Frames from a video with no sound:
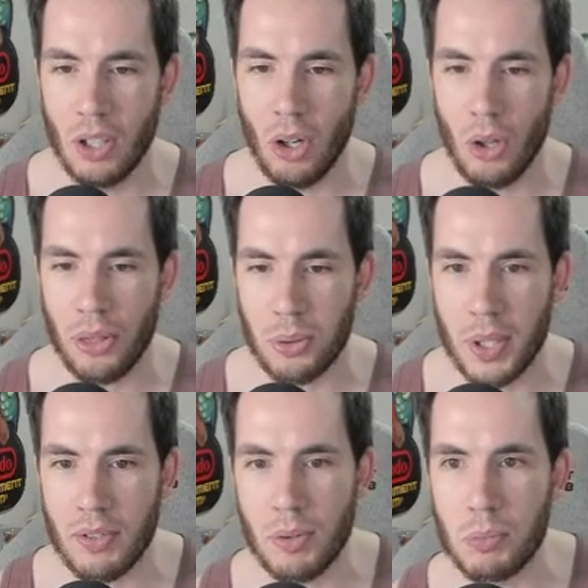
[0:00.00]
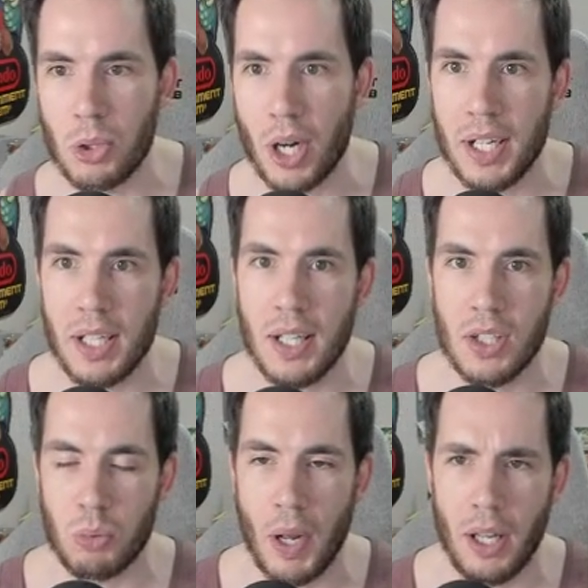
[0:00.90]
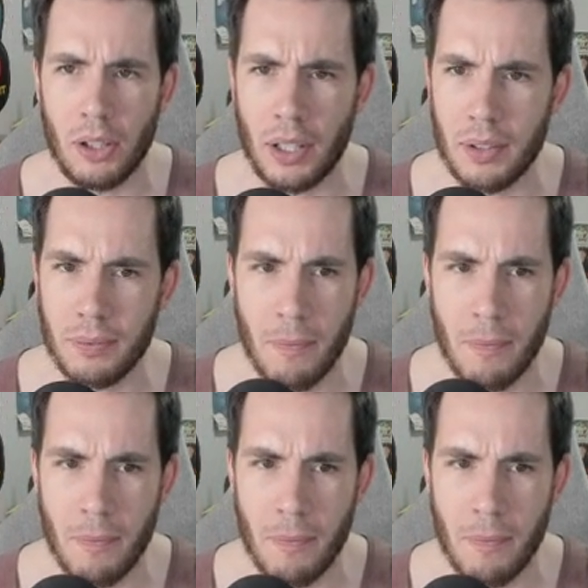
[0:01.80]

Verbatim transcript: all three of them graded as well